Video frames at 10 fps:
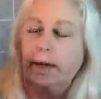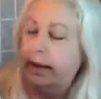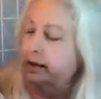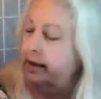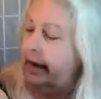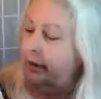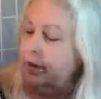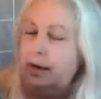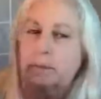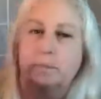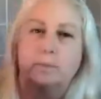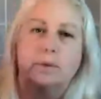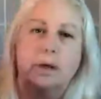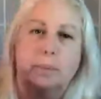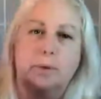exit out and get
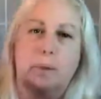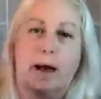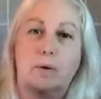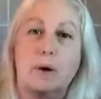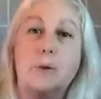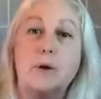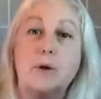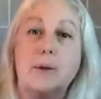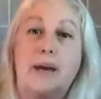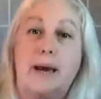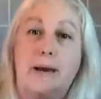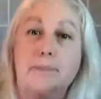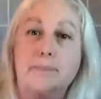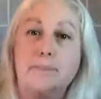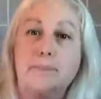dumped back right where you began.